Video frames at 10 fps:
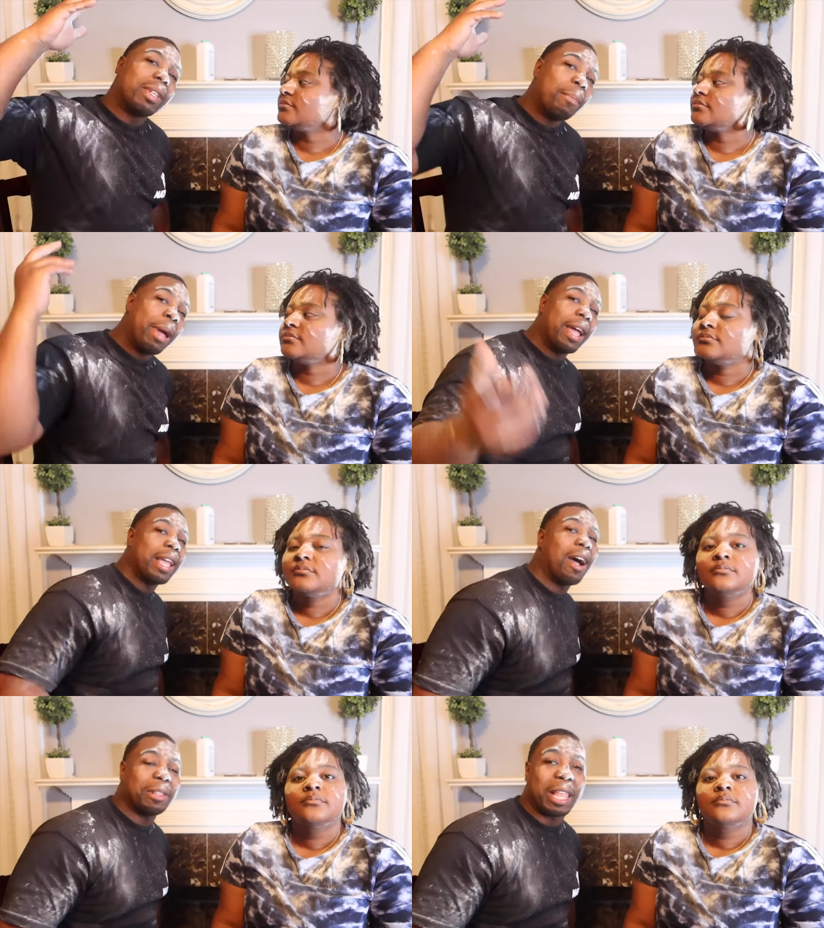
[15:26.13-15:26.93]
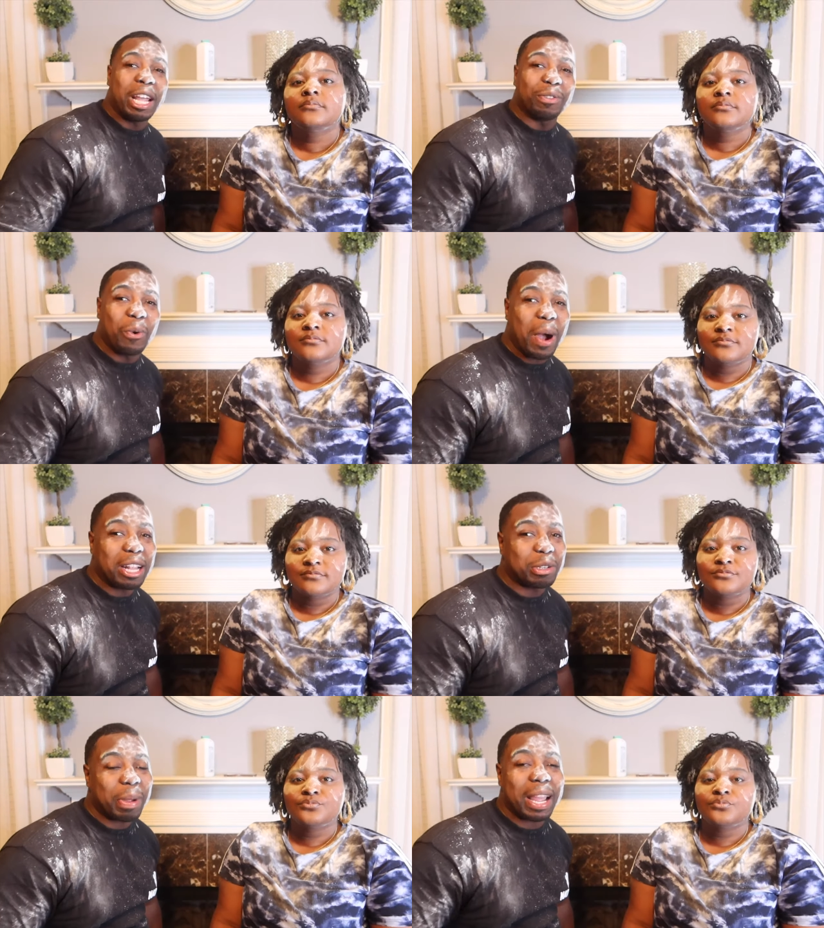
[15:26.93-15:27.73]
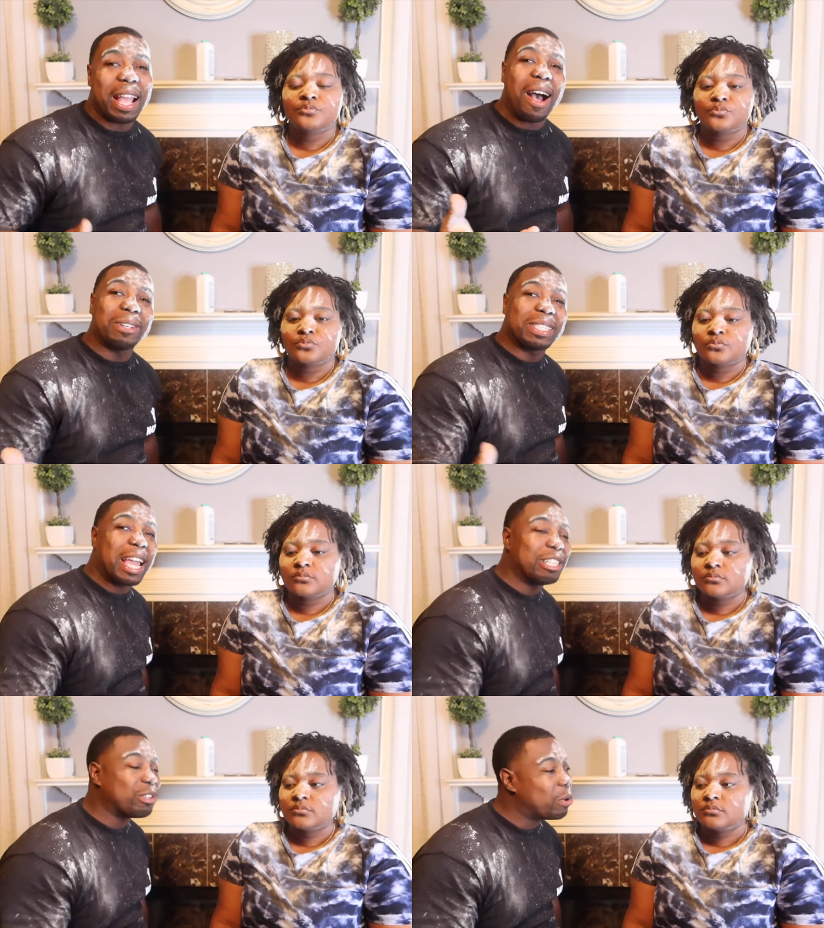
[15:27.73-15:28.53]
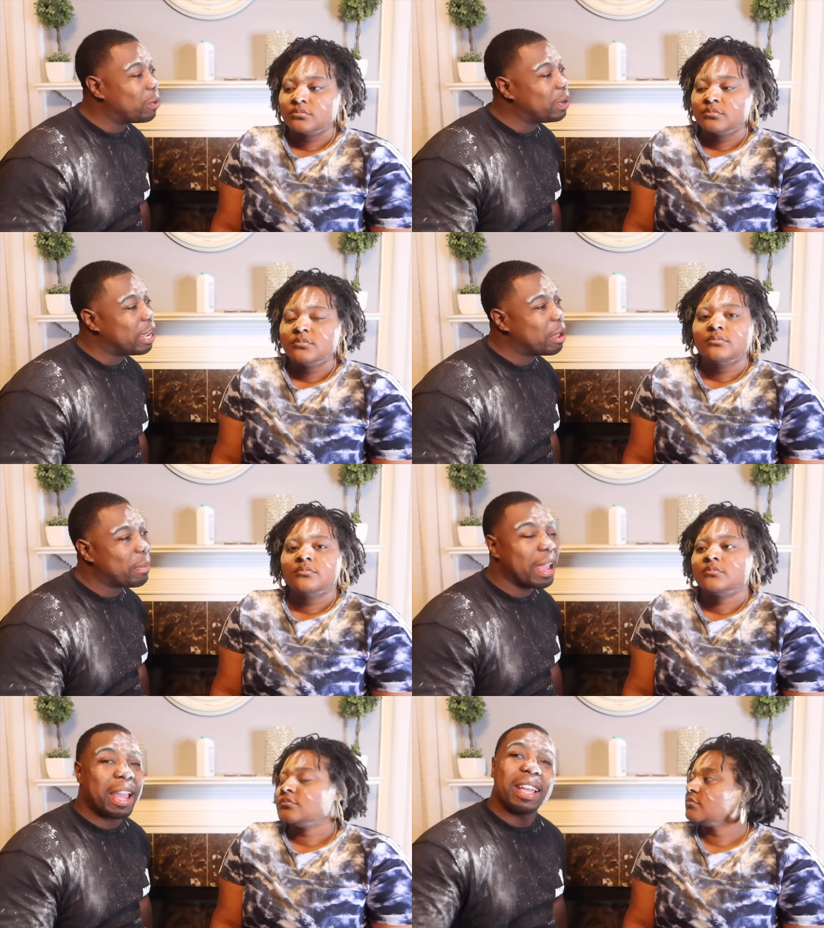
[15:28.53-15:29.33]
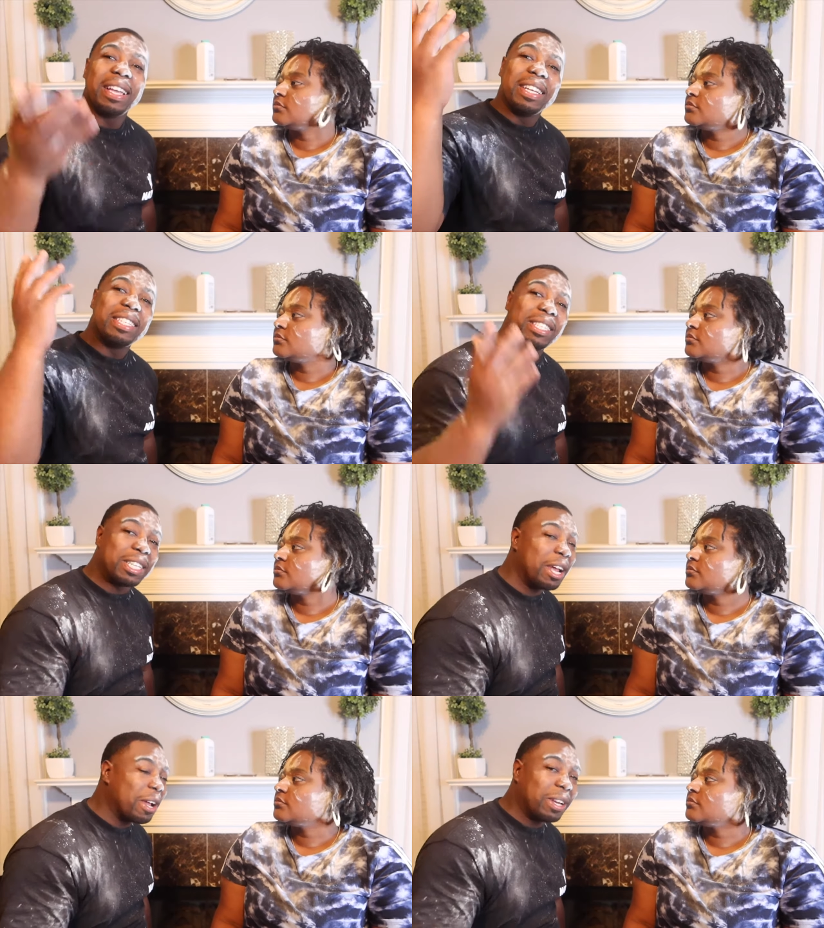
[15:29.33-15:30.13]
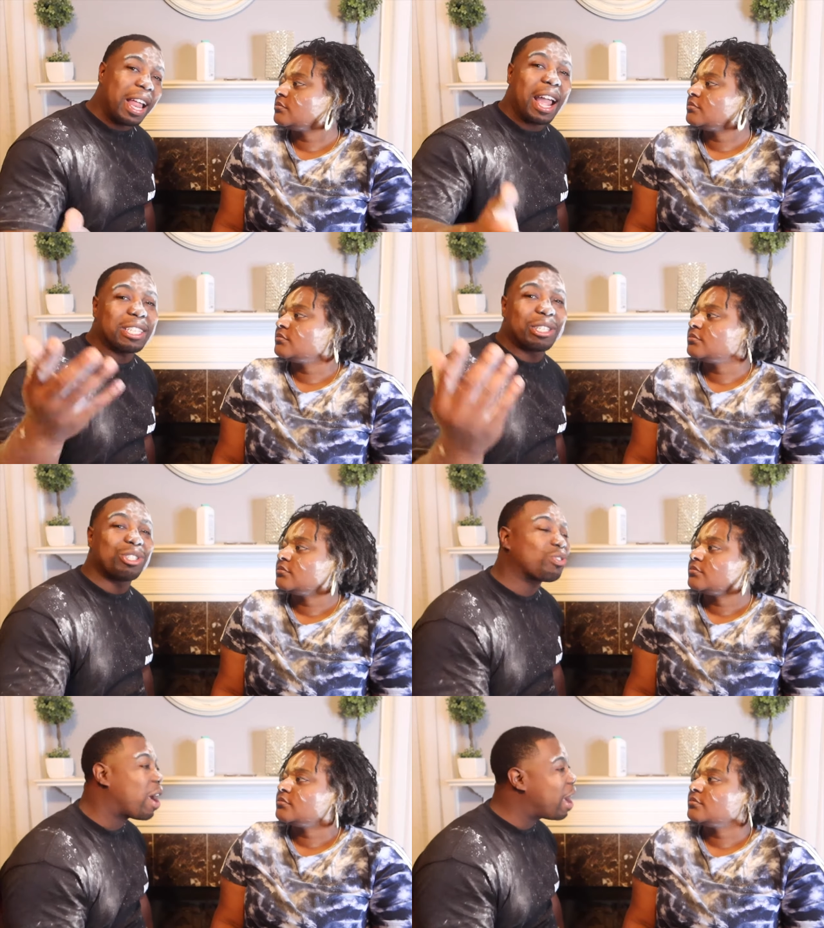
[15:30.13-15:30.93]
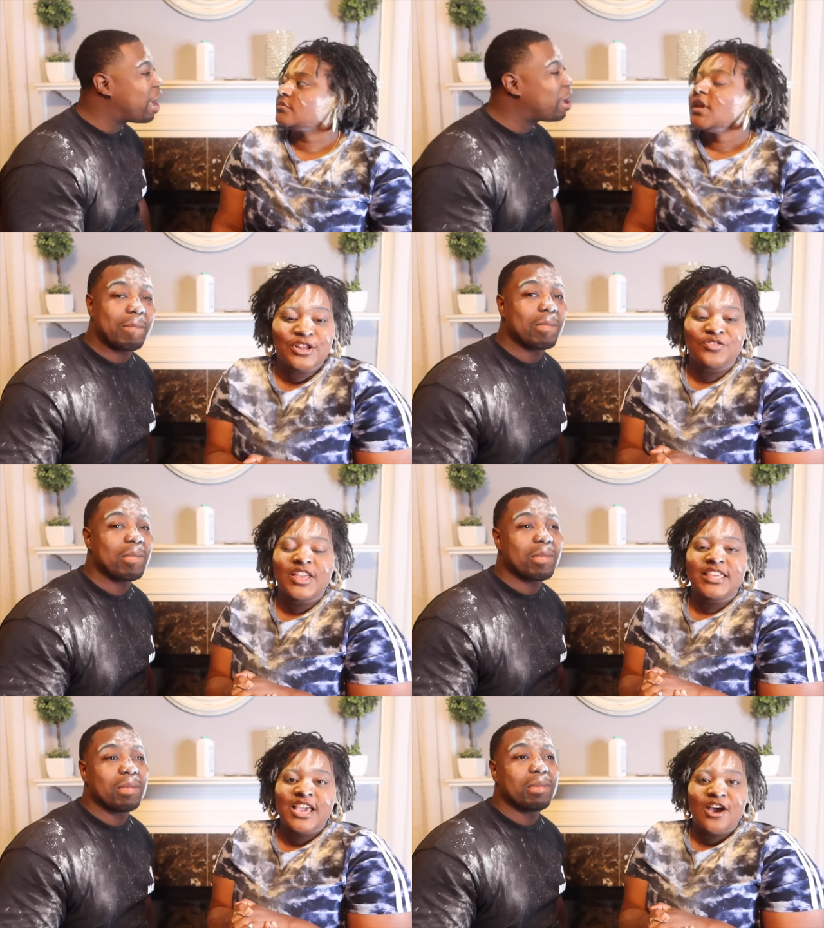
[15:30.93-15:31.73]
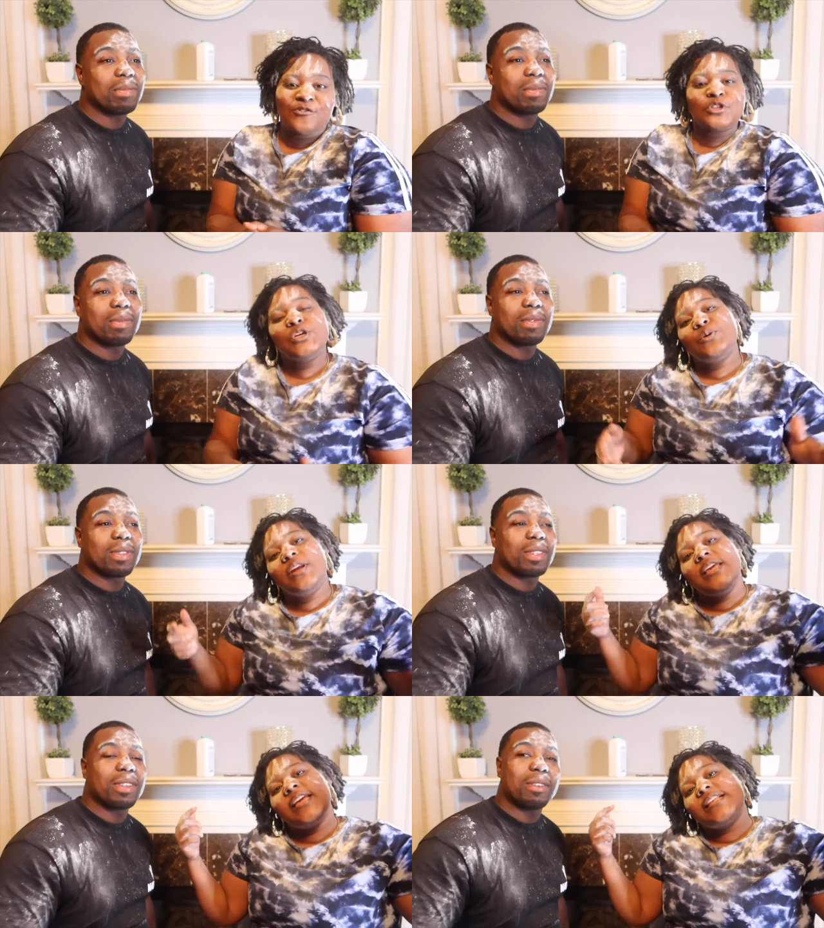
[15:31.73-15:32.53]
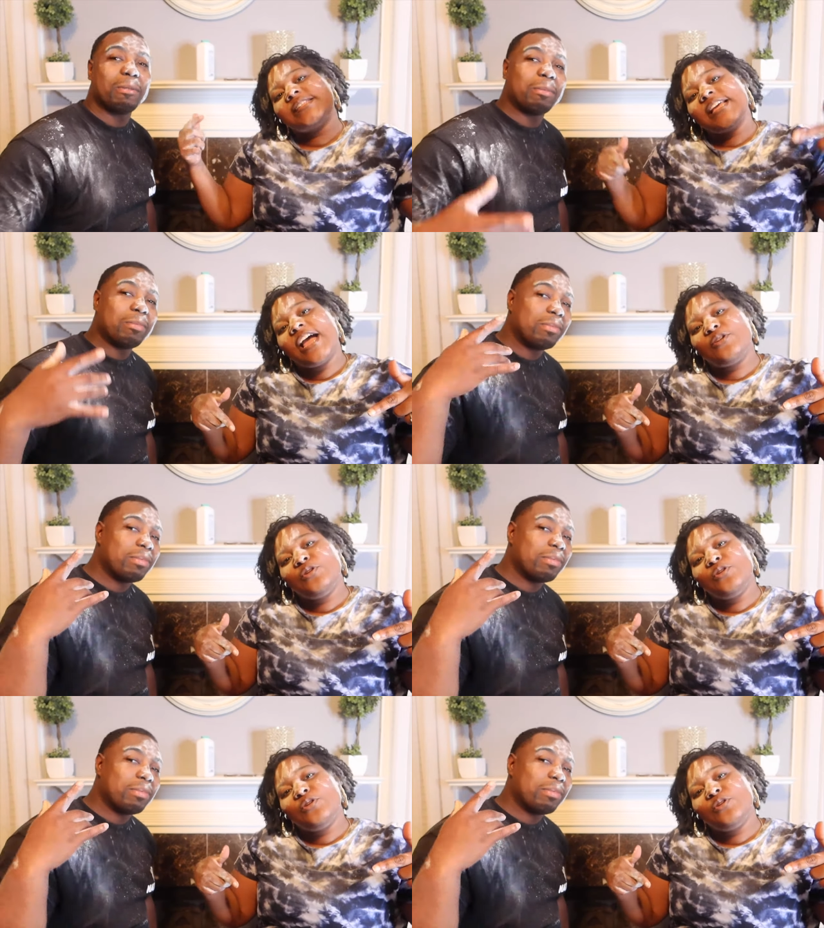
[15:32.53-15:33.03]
Speaker 1: Man, y'all, thanks for watching, man. Y'all stay tuned in, man. Share, like, subscribe.
Speaker 2: Thank y'all for tuning in to our